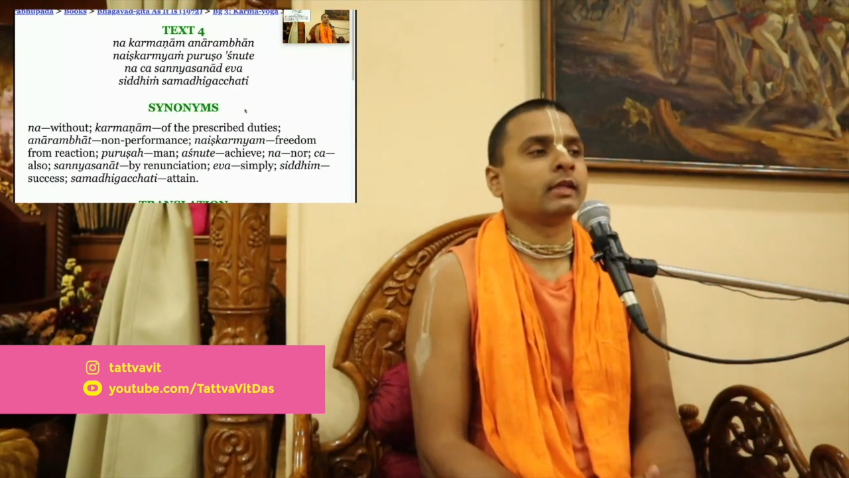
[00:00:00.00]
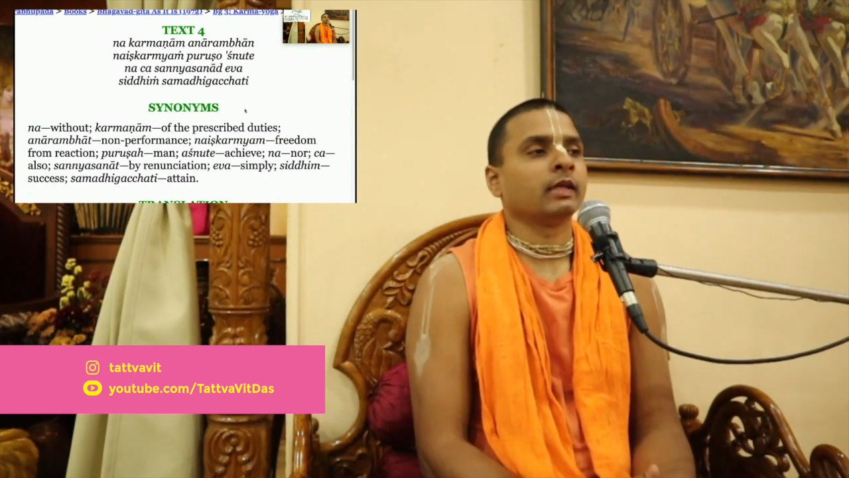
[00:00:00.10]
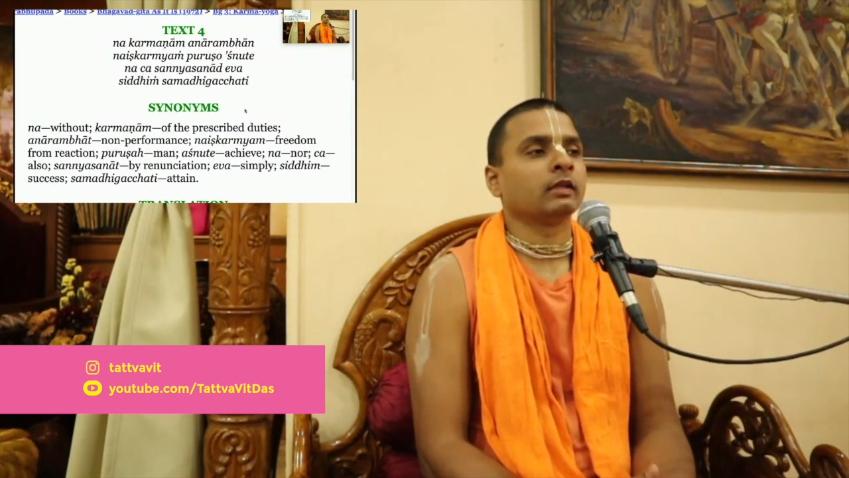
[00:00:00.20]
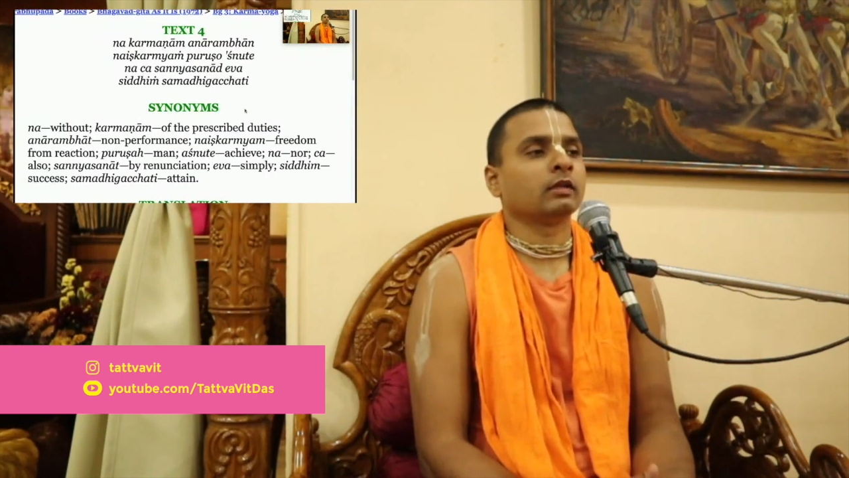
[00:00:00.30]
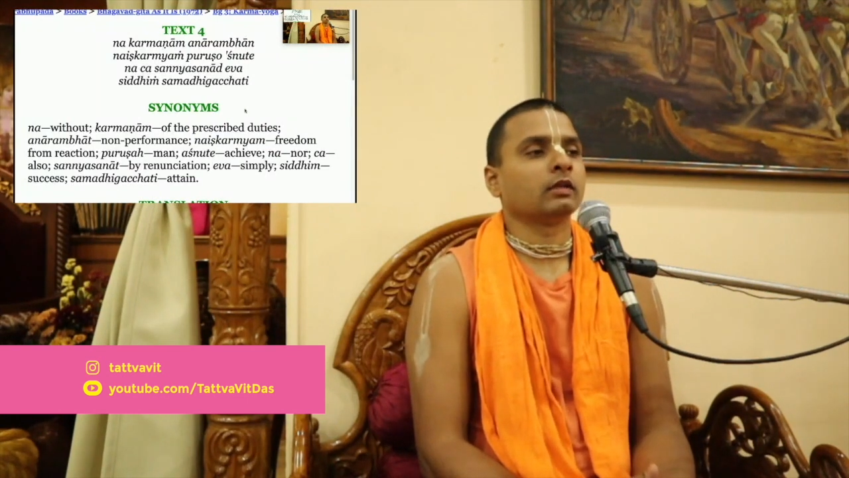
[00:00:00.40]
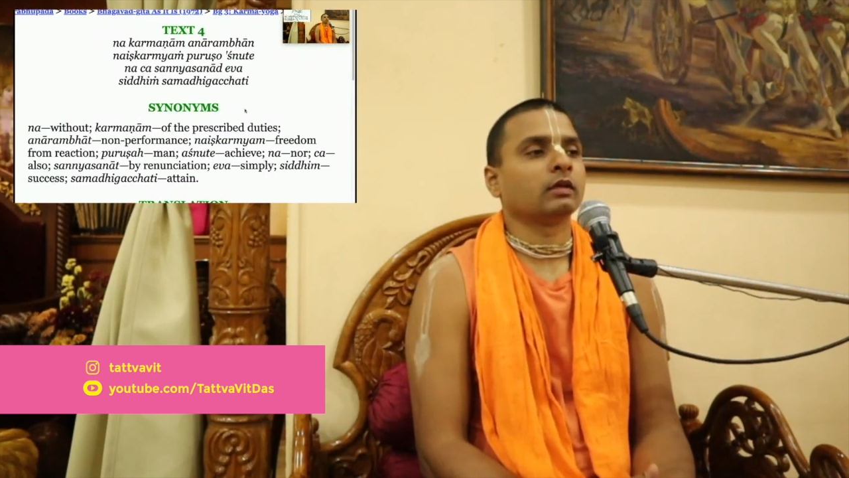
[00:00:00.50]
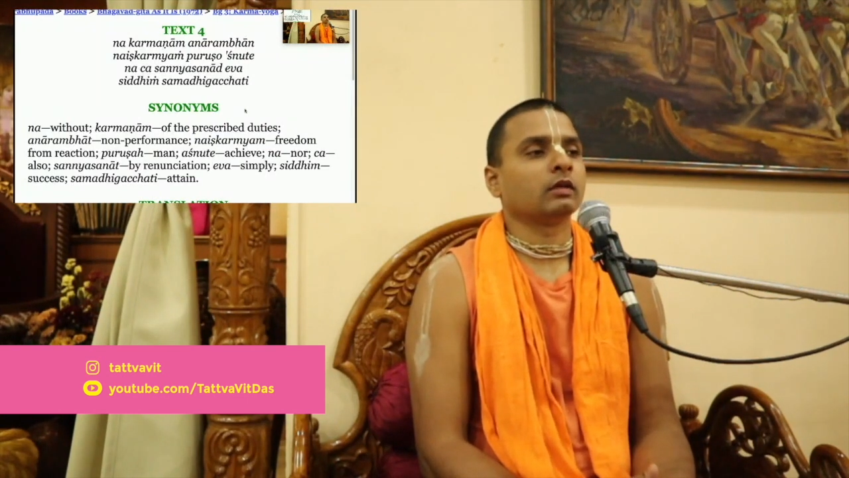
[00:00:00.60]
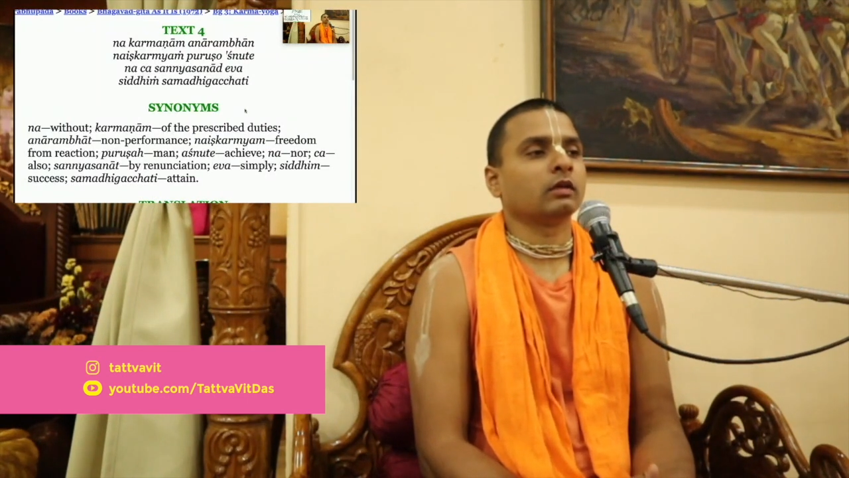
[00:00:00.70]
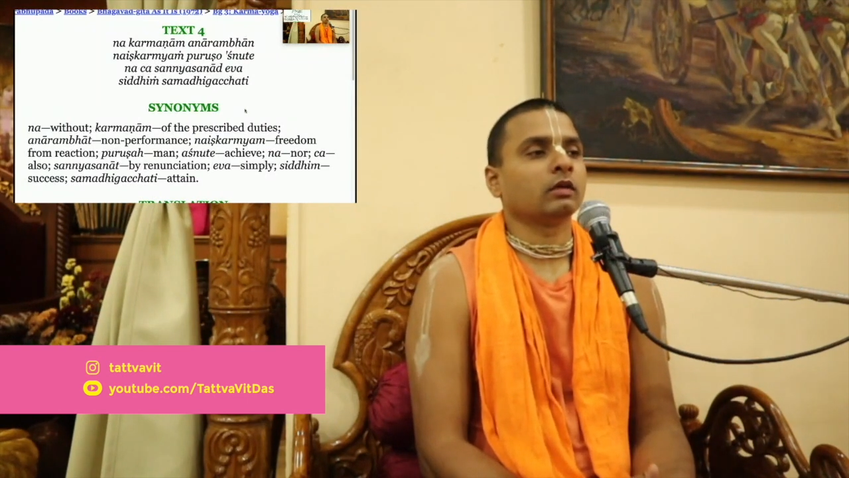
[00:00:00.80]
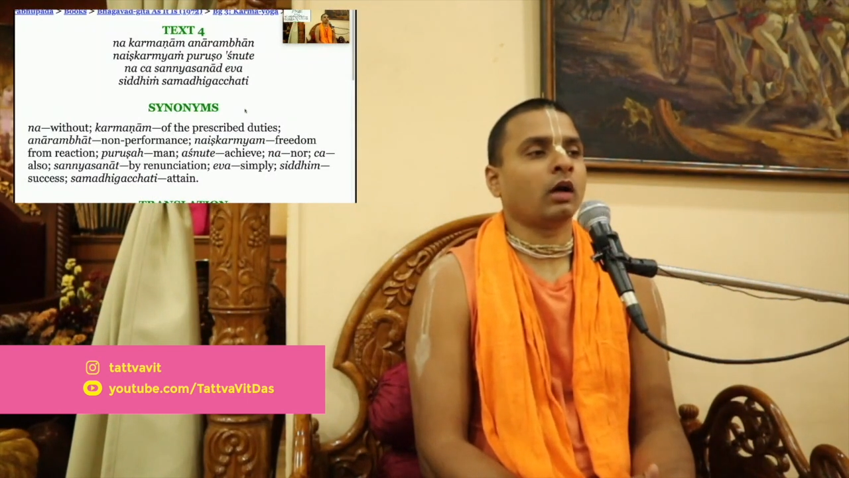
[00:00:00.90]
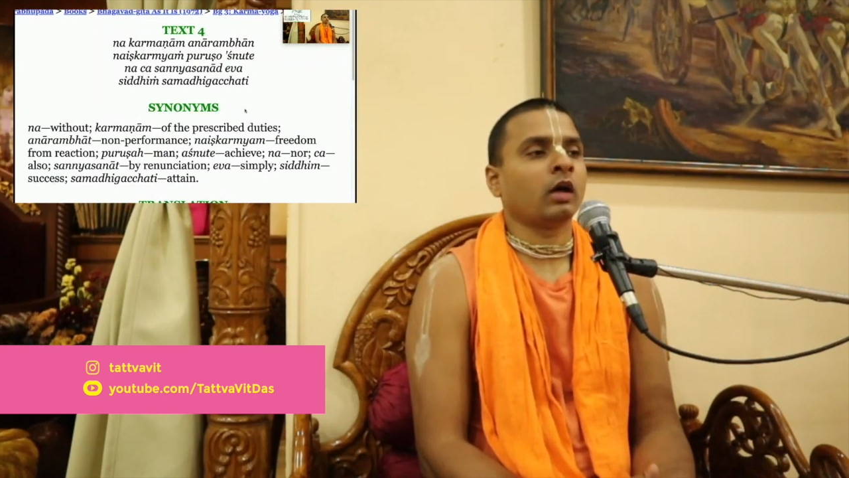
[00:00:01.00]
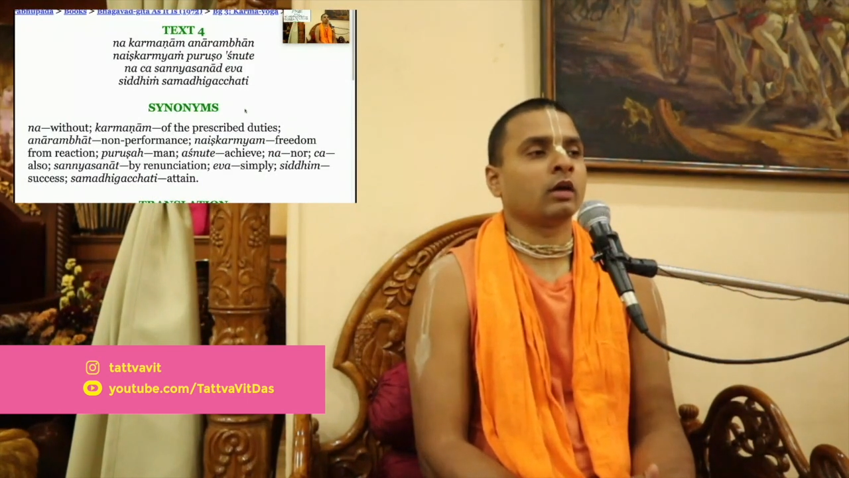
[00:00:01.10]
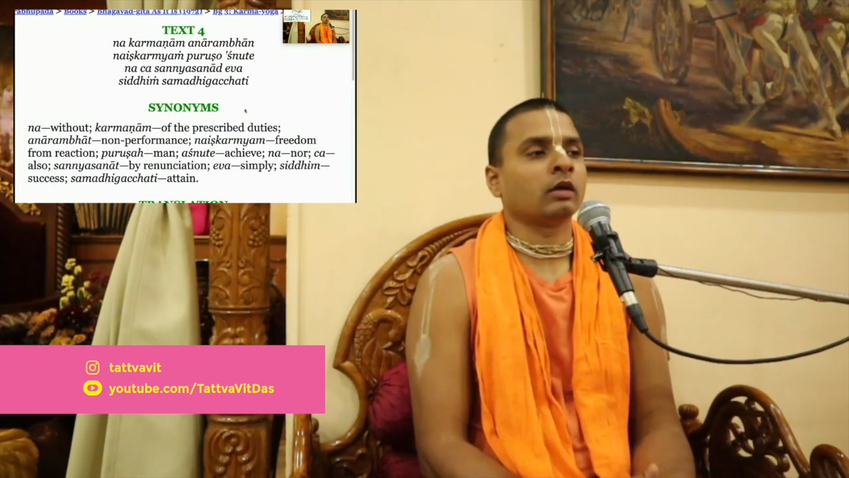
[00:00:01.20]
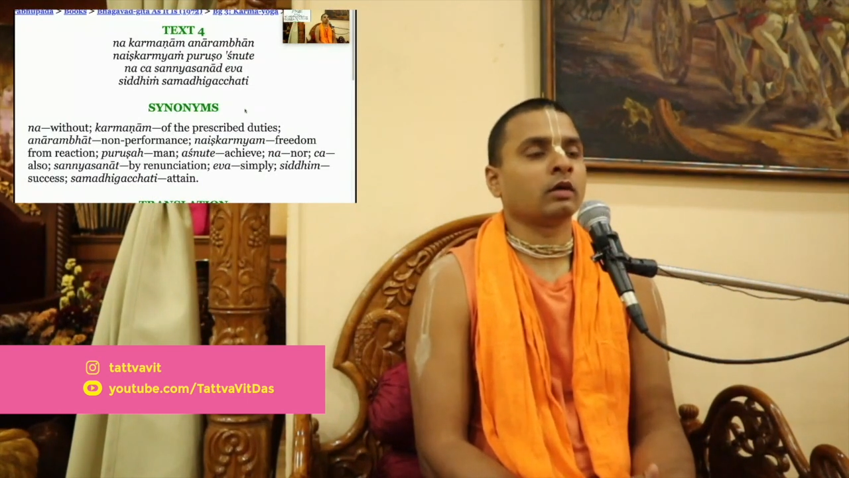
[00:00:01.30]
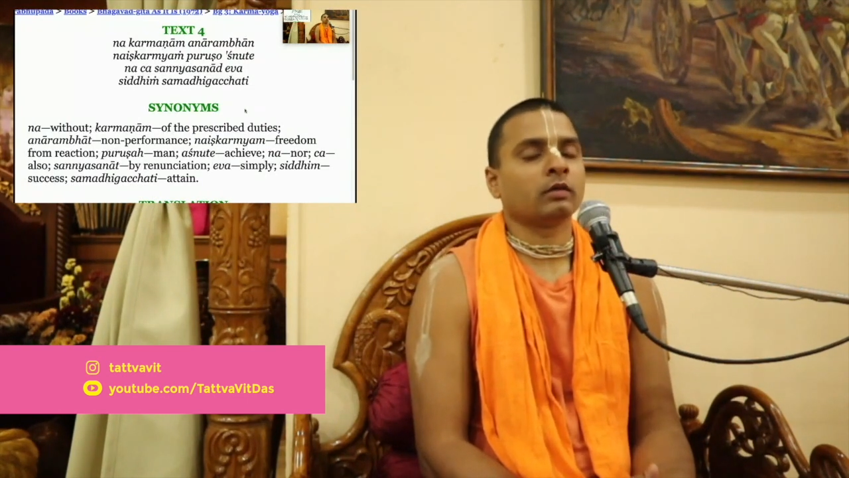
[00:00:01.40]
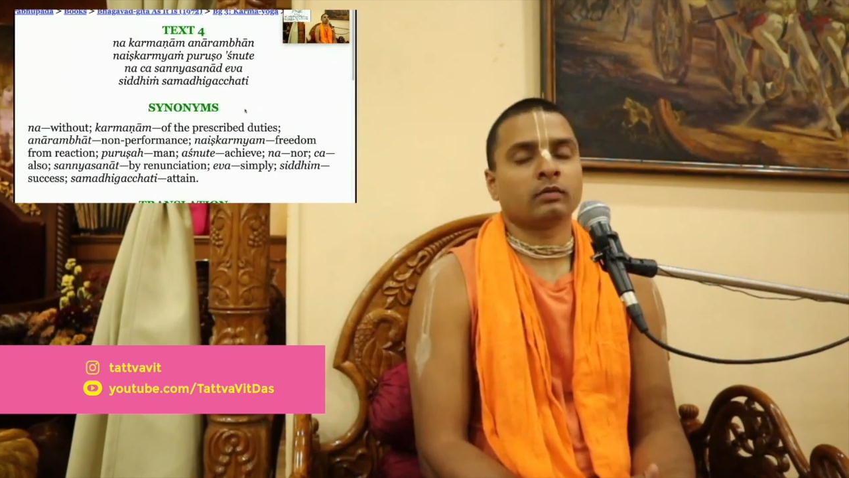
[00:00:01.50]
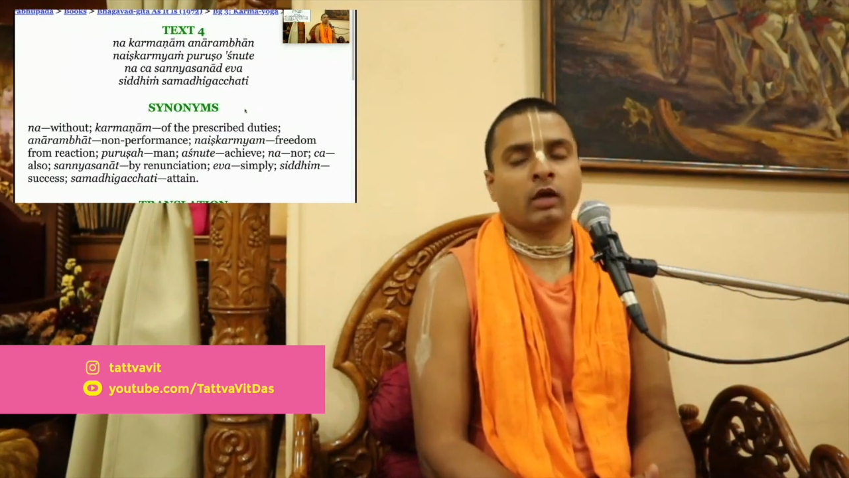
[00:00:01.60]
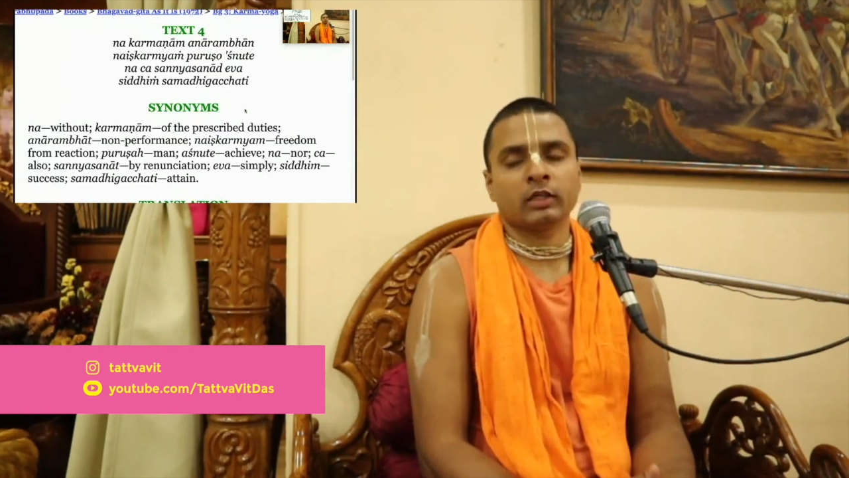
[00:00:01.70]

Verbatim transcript: Then uh,